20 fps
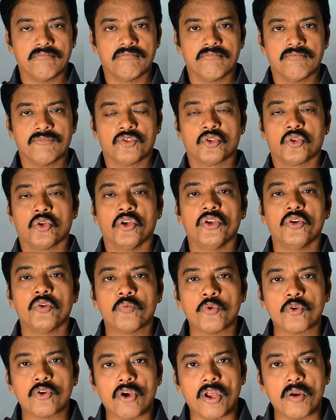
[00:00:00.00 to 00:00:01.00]
So you
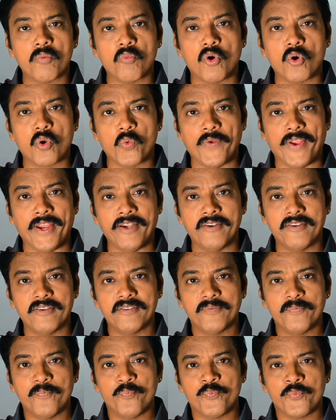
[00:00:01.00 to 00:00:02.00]
put on more weight.
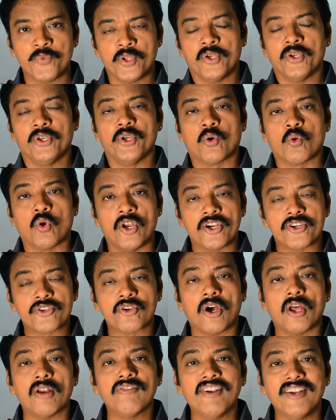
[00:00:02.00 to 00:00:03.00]
Your
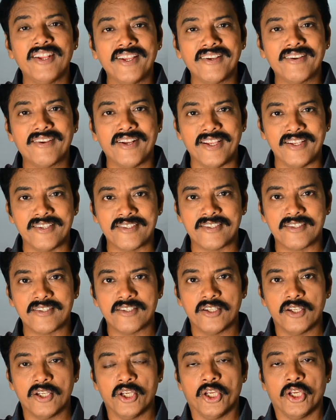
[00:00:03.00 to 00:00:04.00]
cholesterol will
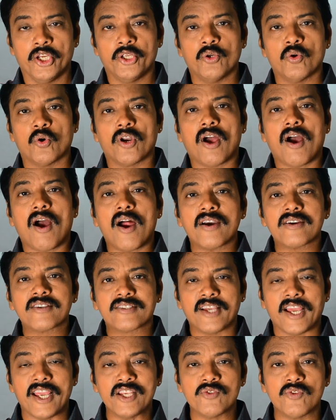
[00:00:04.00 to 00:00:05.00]
increase. Your heart
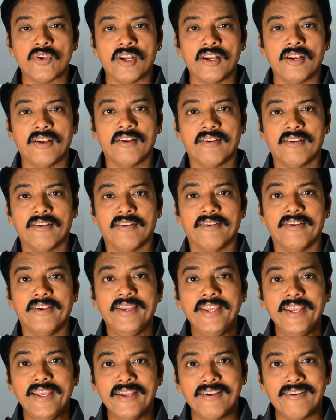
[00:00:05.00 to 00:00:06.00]
size will
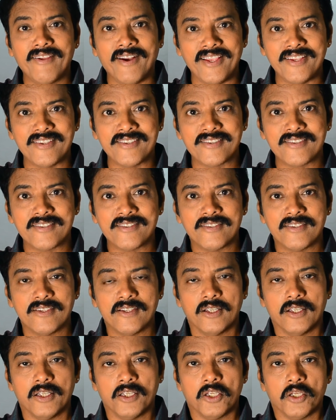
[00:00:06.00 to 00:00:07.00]
increase.
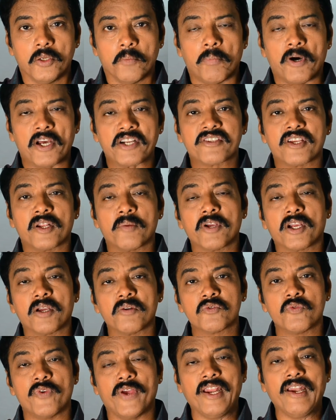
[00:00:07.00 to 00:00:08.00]
Person
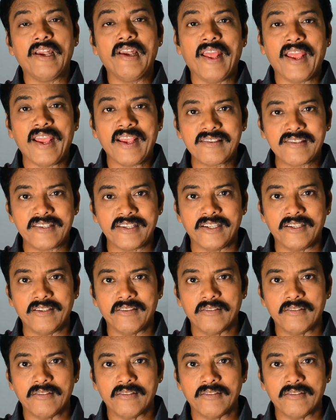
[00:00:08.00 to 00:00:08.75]
becomes very lazy